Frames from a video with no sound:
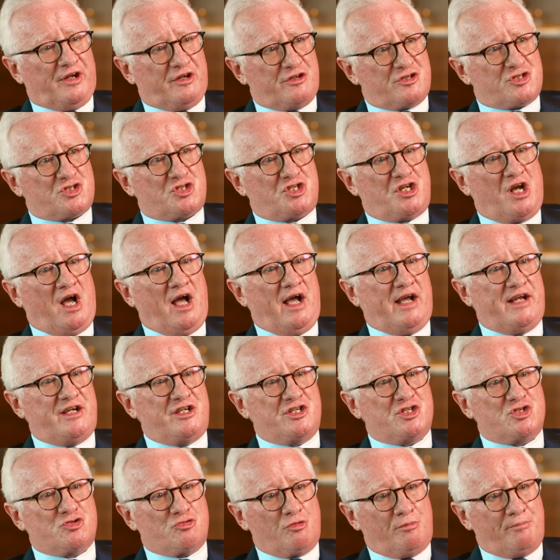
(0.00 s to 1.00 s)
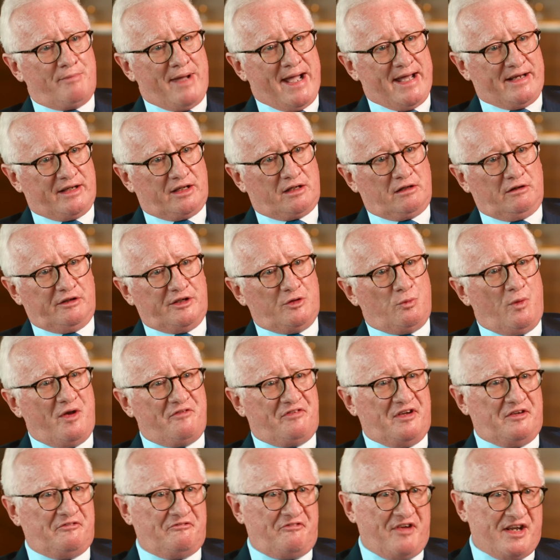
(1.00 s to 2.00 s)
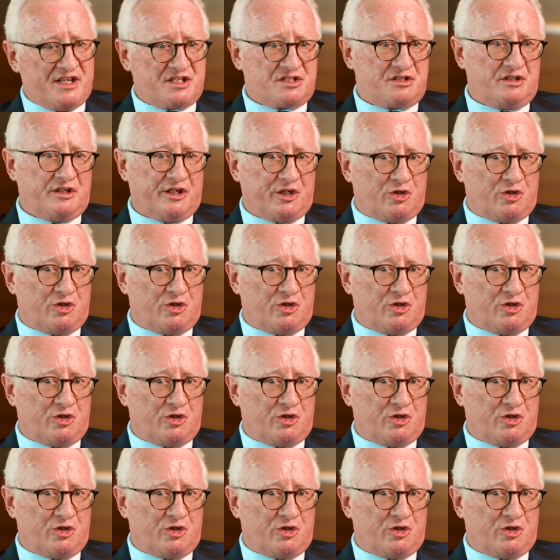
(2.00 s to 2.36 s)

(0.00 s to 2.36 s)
has changed dramatically. We've invested